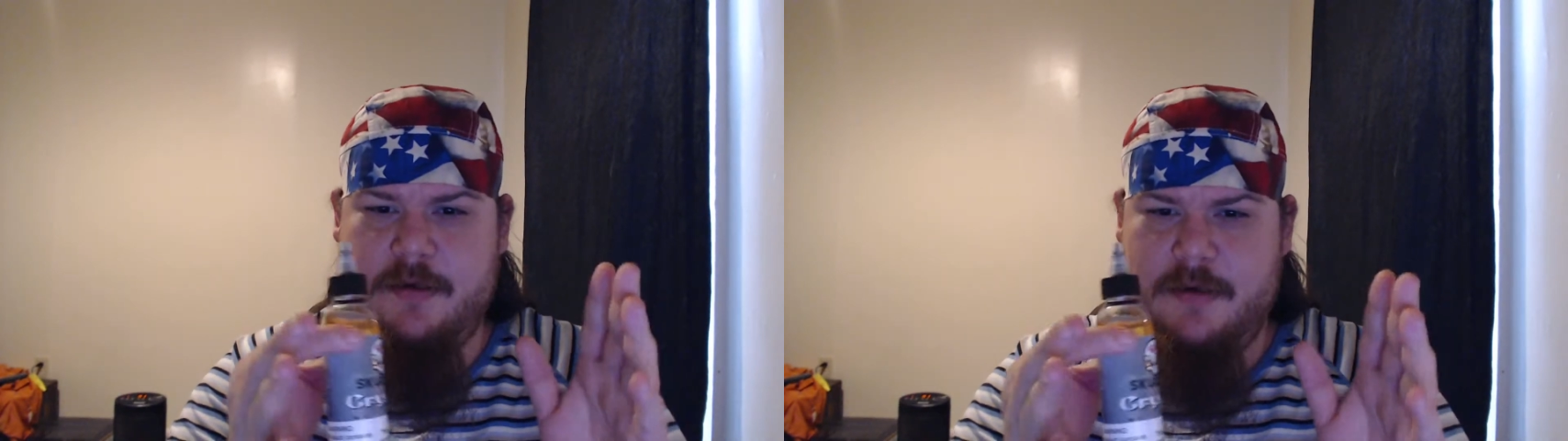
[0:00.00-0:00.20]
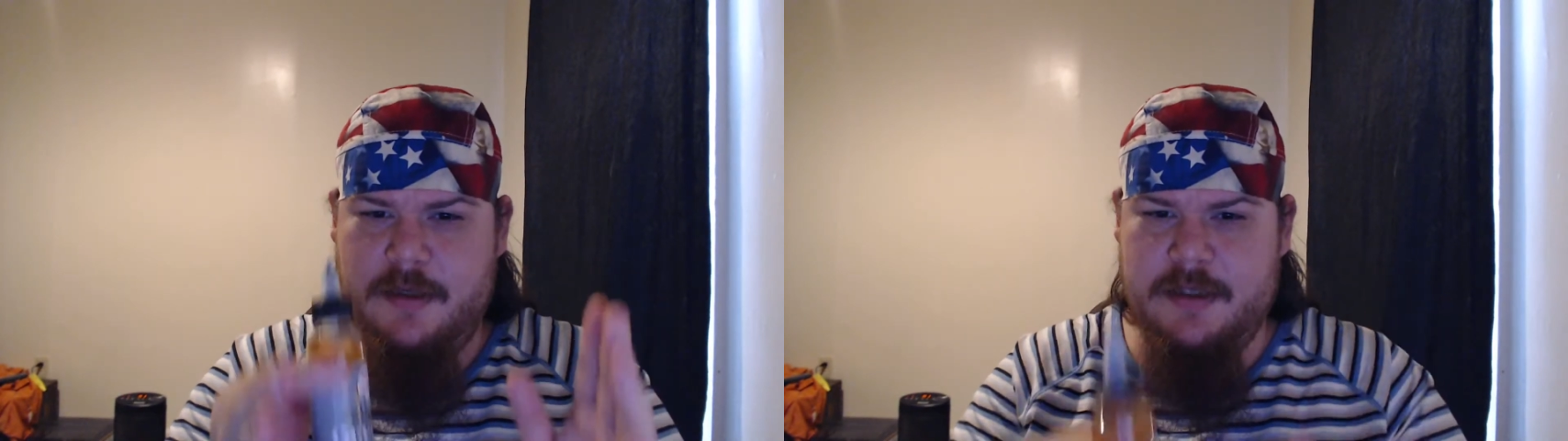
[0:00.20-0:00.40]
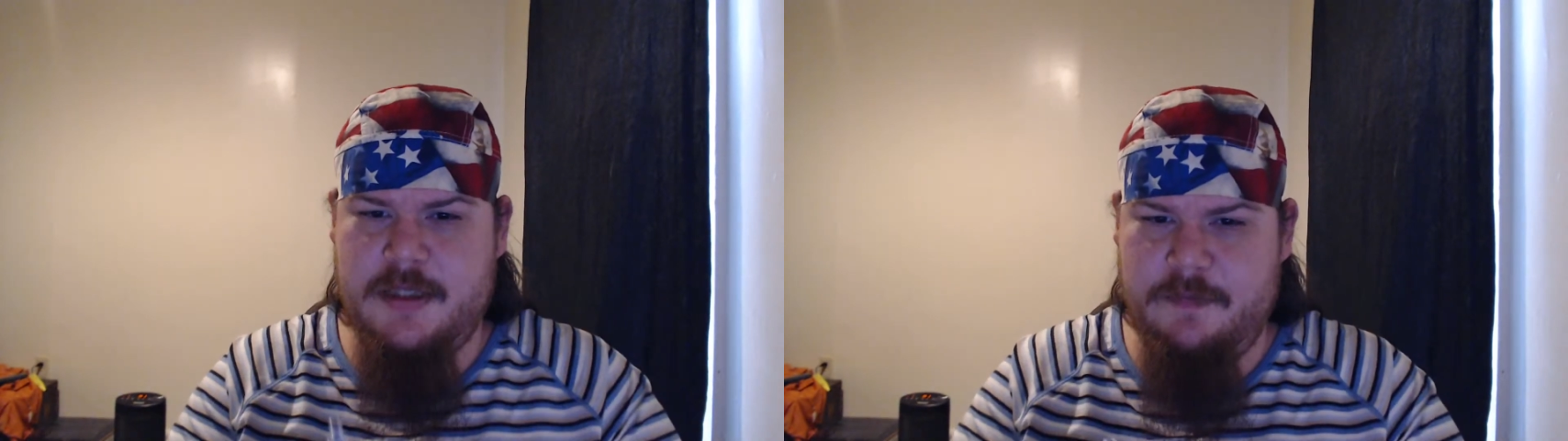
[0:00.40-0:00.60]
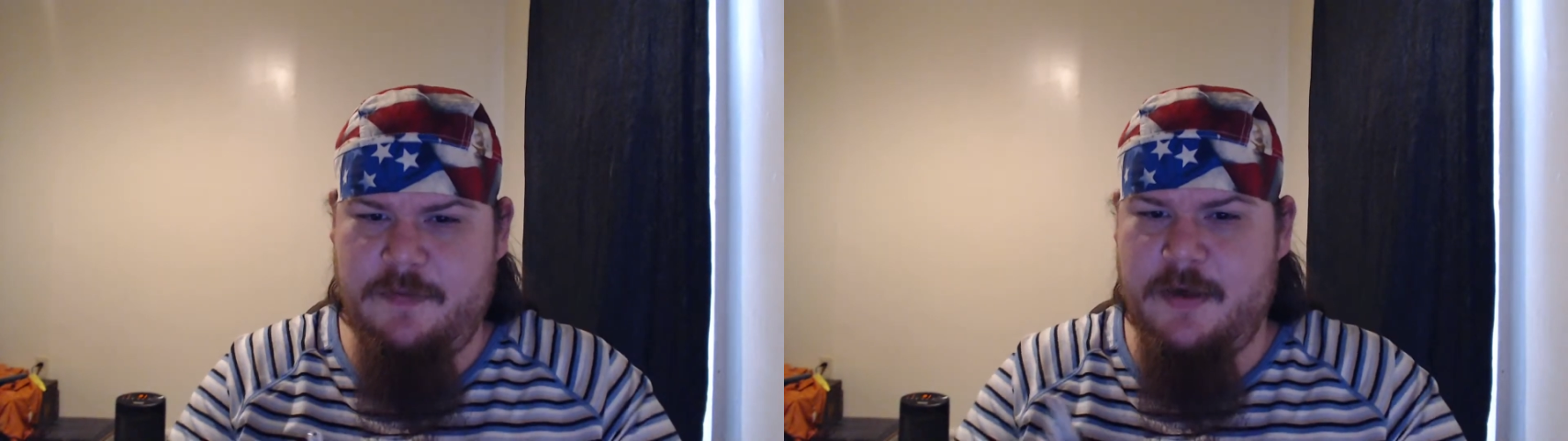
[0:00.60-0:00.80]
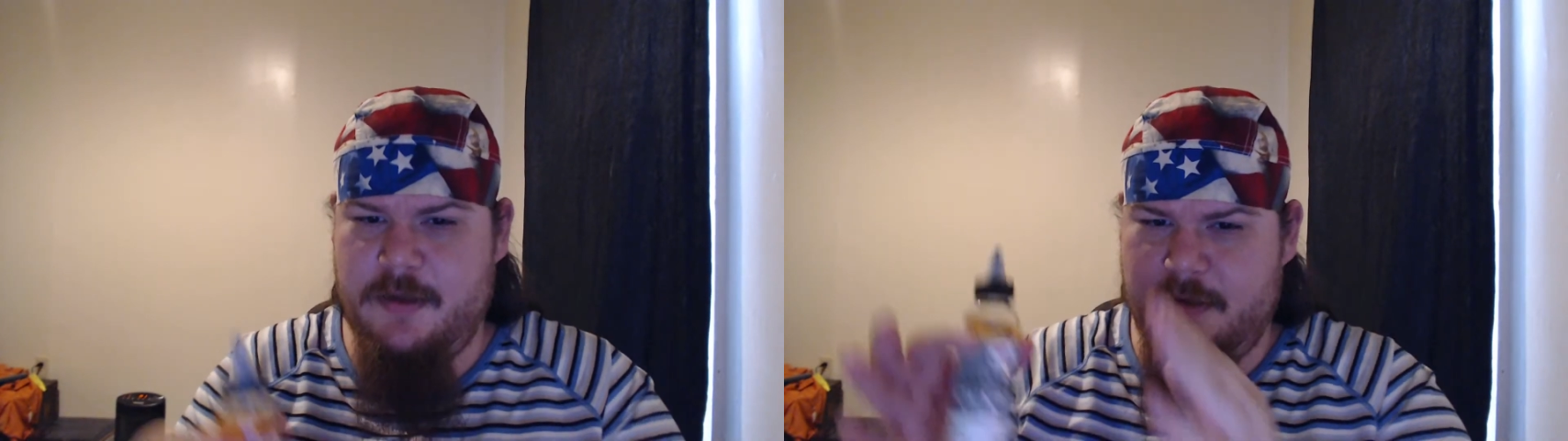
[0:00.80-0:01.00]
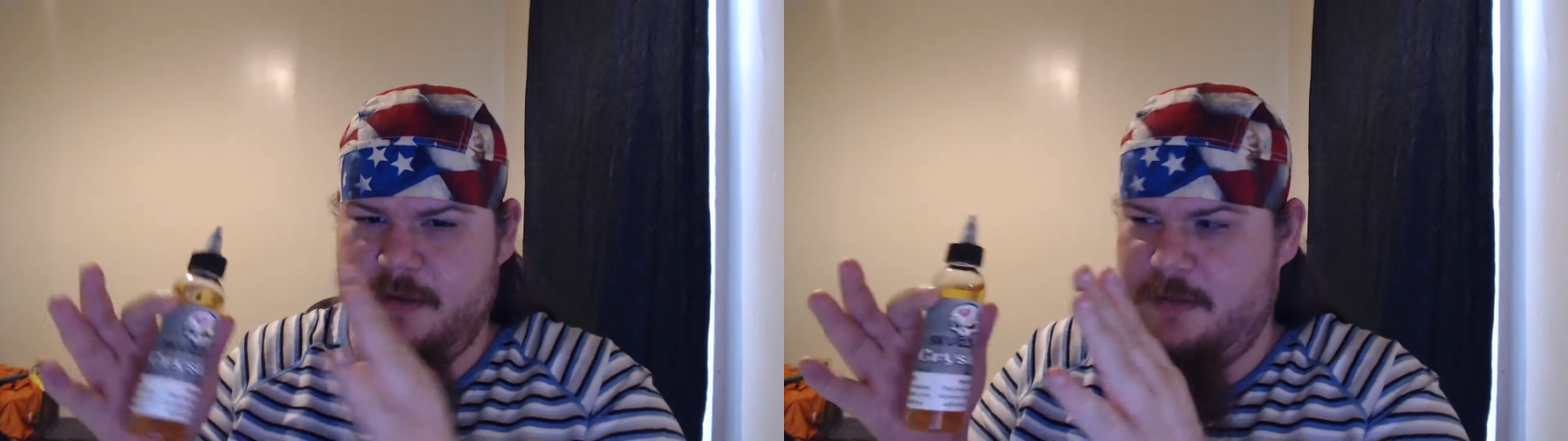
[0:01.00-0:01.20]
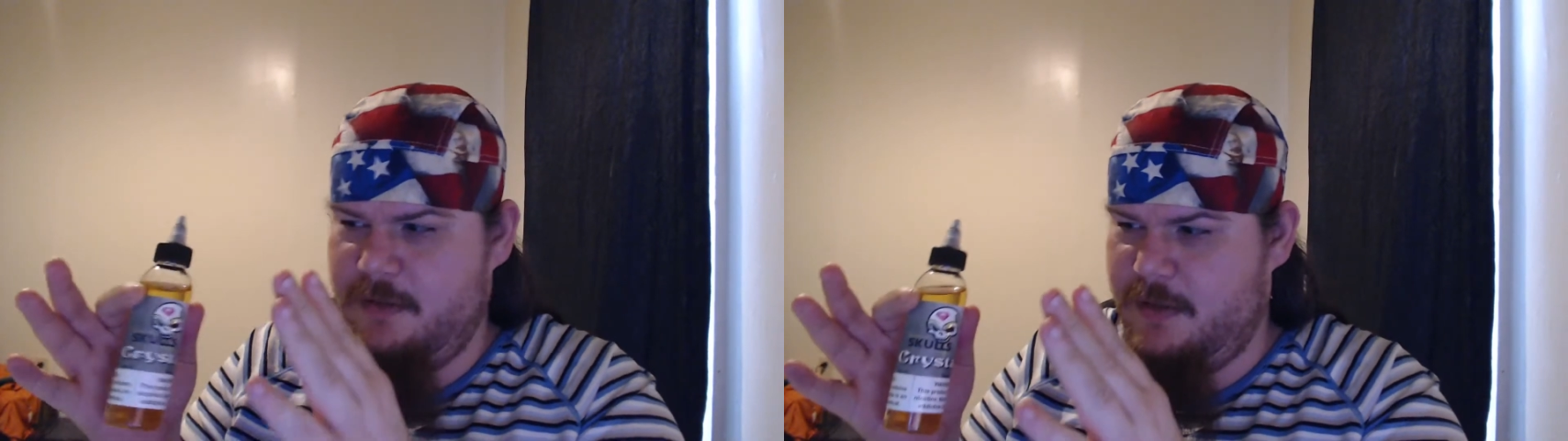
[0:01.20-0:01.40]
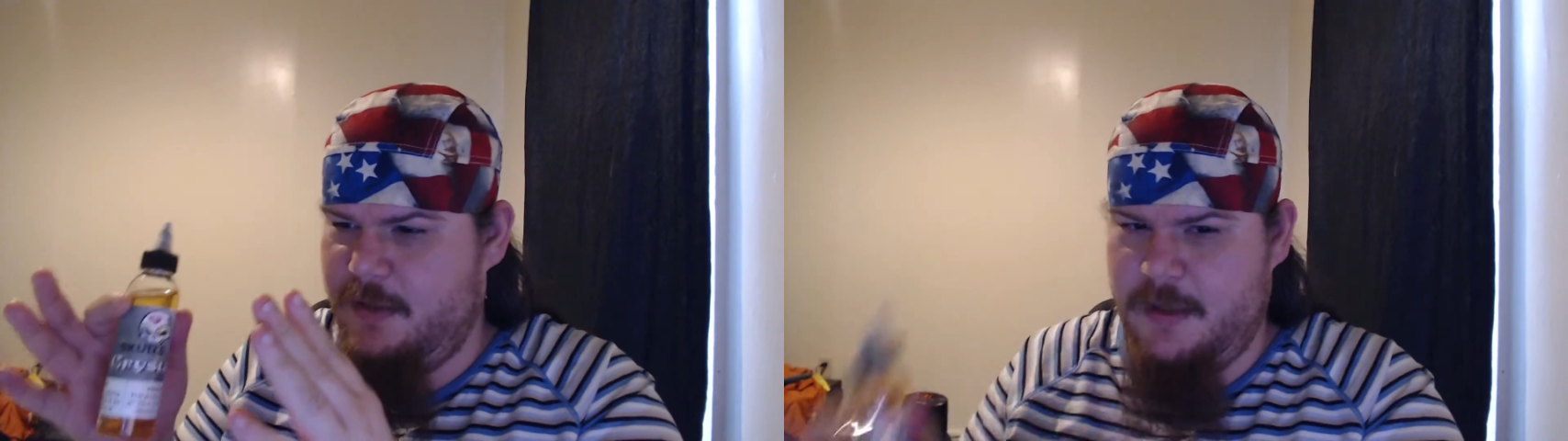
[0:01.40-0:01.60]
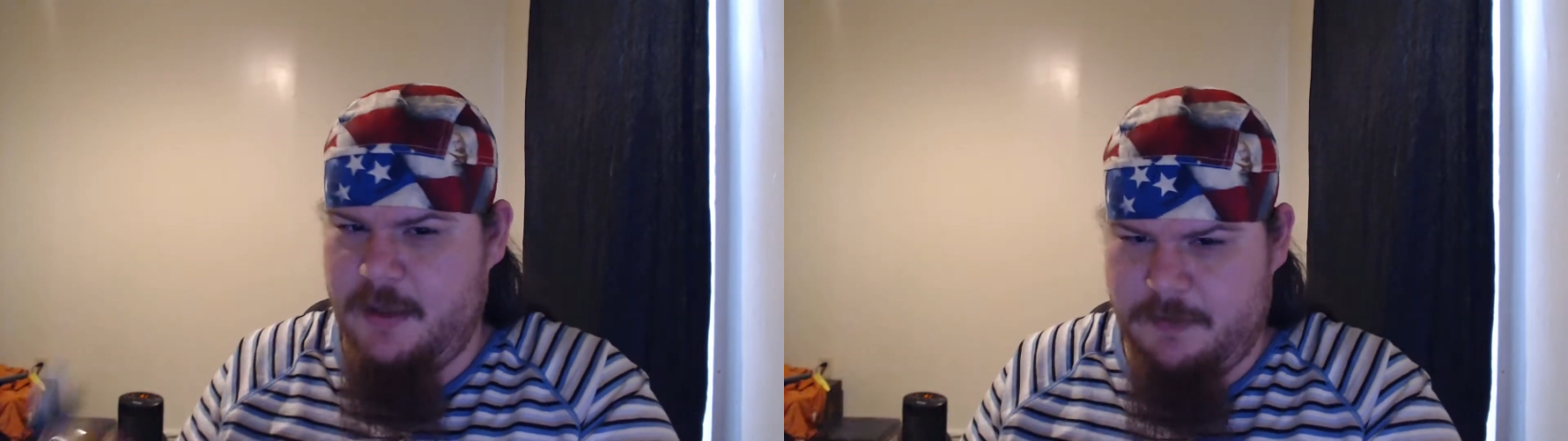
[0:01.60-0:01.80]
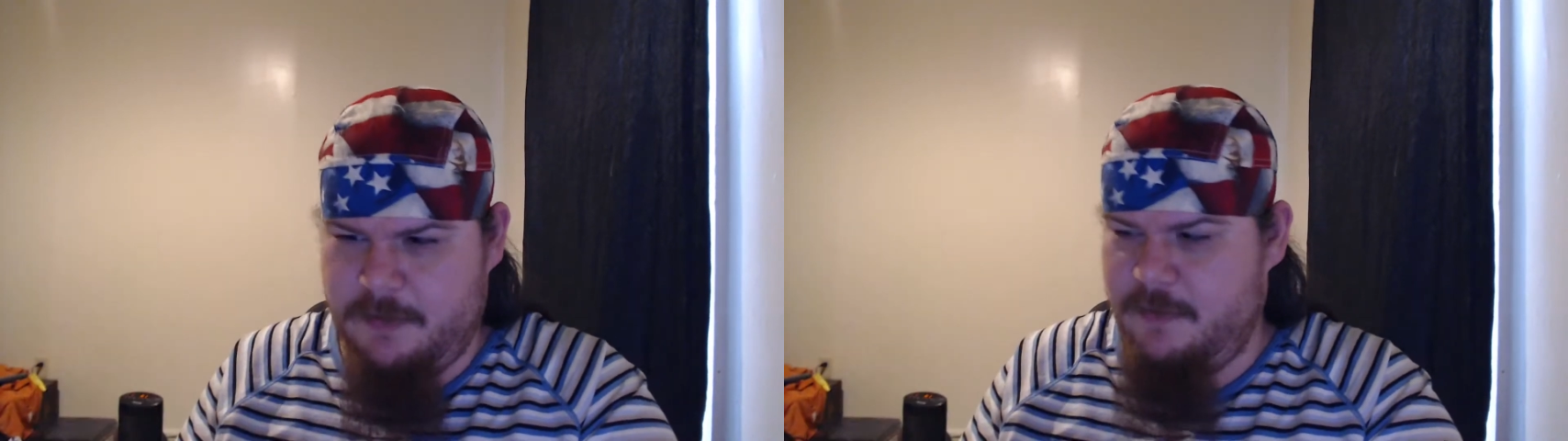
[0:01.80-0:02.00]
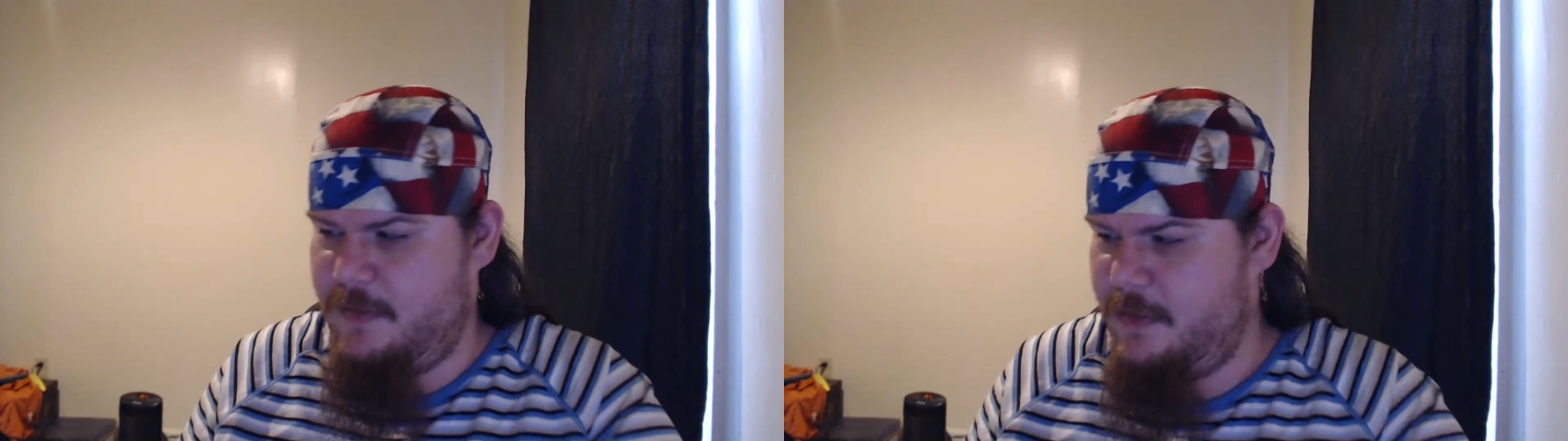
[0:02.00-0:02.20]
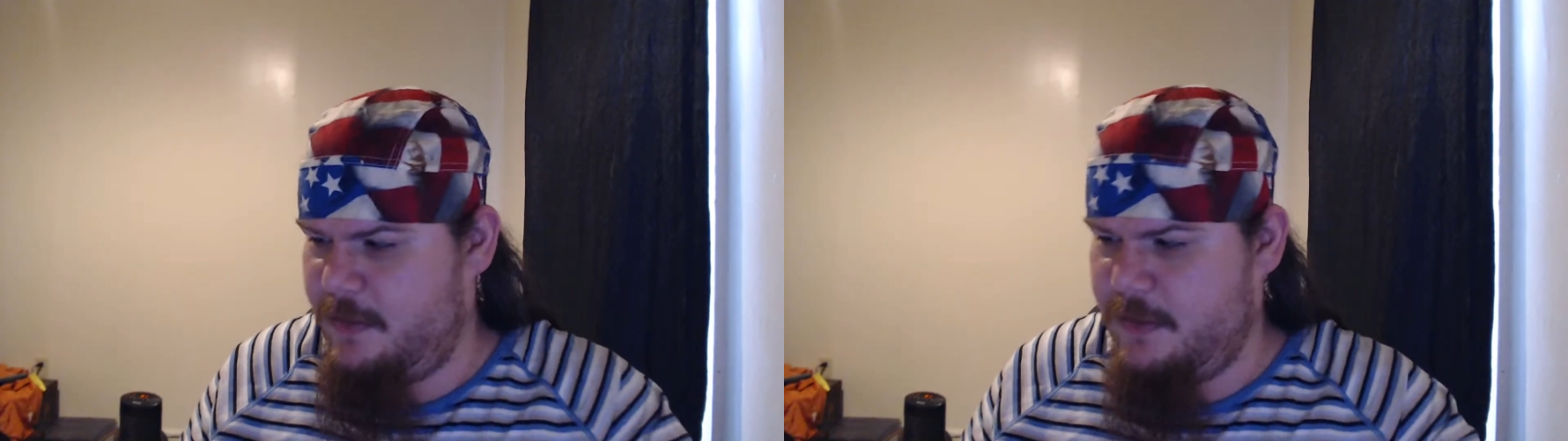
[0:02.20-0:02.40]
a stepfather, an adopted father.